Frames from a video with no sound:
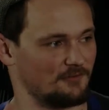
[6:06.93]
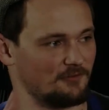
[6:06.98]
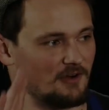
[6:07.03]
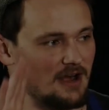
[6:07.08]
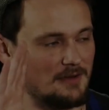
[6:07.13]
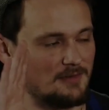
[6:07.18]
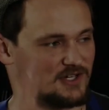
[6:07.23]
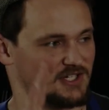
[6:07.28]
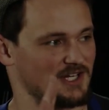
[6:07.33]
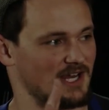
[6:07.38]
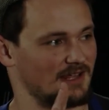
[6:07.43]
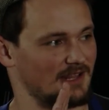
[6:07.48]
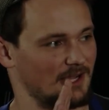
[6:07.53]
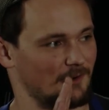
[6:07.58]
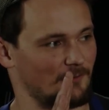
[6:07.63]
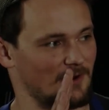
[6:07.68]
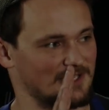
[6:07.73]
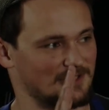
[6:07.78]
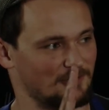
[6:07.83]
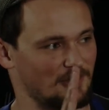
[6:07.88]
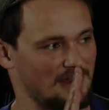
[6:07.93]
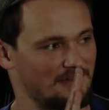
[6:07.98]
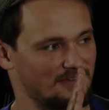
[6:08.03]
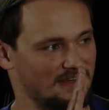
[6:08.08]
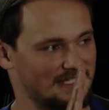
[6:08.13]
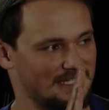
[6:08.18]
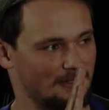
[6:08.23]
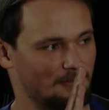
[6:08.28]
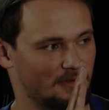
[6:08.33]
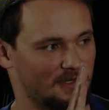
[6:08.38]
frame a shot like Wes Craven
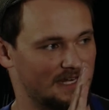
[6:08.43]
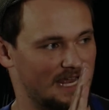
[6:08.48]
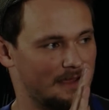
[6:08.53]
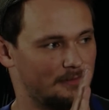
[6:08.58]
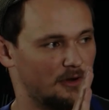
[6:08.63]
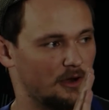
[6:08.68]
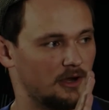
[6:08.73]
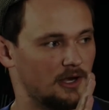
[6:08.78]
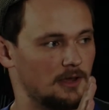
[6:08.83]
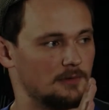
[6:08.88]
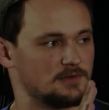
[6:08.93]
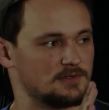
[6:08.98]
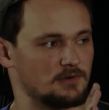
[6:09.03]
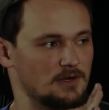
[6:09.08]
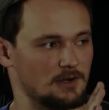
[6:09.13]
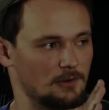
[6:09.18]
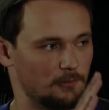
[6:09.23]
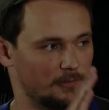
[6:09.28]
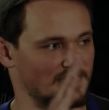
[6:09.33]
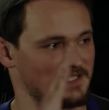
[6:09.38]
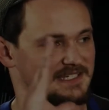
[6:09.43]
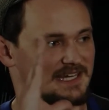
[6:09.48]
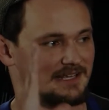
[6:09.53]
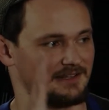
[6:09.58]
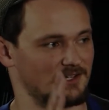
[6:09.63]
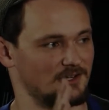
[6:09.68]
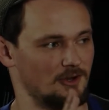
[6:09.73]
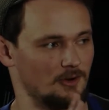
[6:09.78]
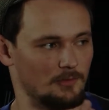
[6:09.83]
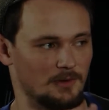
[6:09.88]
did with Nightmare on Elm Street or what
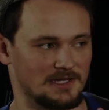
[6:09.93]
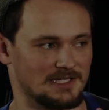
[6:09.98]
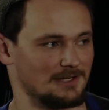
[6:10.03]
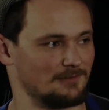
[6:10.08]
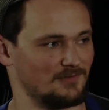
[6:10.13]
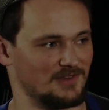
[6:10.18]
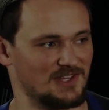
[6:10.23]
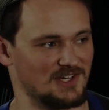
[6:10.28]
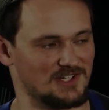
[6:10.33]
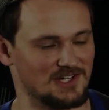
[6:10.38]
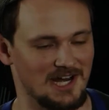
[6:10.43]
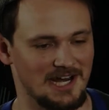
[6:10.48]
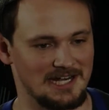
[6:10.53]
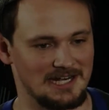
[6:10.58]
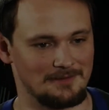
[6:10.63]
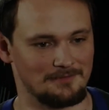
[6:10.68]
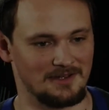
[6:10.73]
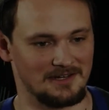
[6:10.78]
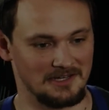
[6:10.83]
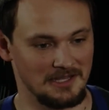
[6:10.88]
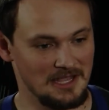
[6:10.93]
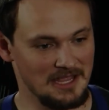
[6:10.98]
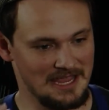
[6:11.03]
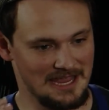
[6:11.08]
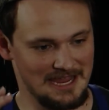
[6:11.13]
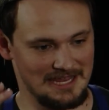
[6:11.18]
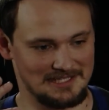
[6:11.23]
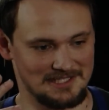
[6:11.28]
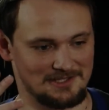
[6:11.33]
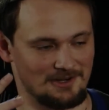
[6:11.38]
Stanley Kubrick did with The Shining, but
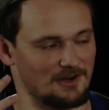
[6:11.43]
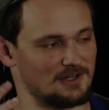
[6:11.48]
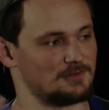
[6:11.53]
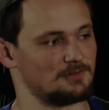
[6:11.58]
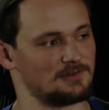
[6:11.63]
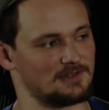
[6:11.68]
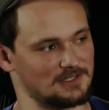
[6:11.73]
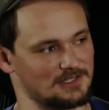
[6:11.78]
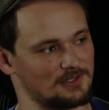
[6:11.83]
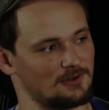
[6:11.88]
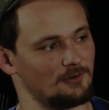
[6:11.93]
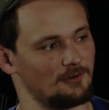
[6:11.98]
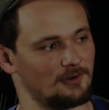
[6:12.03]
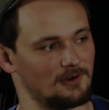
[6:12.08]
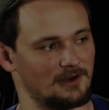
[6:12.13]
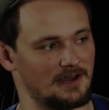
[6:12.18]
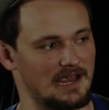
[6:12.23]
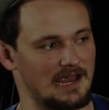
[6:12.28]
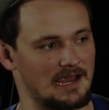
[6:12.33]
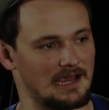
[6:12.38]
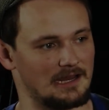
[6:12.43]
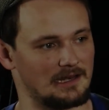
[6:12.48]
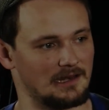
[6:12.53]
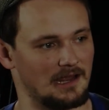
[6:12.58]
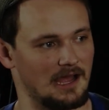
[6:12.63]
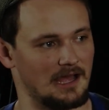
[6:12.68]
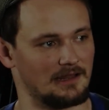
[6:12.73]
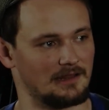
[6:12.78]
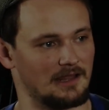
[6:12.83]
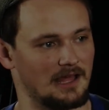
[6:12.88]
it starts with the score, and
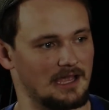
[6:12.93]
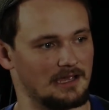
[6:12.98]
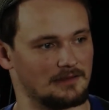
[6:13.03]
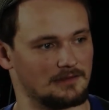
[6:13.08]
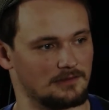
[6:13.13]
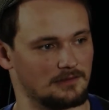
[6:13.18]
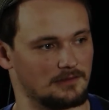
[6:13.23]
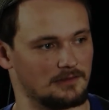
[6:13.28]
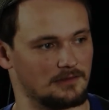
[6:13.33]
I like